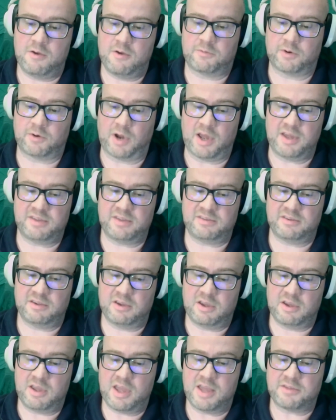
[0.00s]
For us,
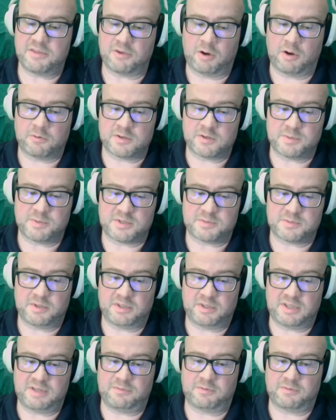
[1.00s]
it's our
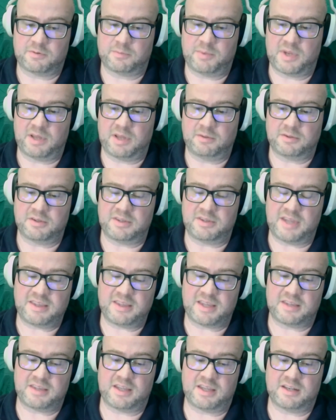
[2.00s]
responsibility for being able to take
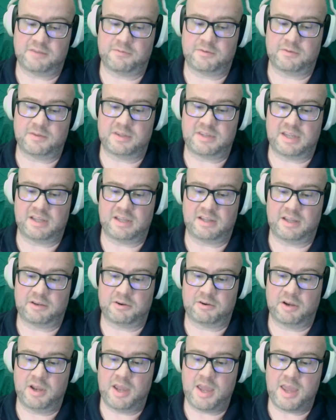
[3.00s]
that data from the data layer